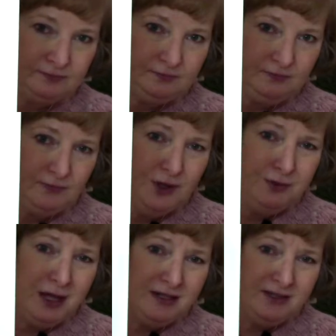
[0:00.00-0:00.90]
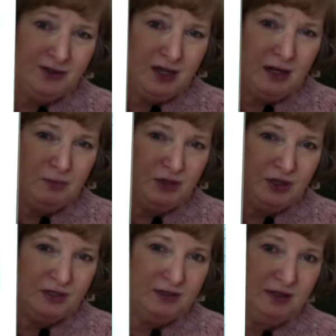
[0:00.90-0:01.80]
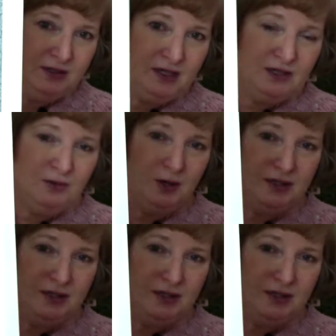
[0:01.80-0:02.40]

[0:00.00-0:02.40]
Okay, so then I put the needlework down.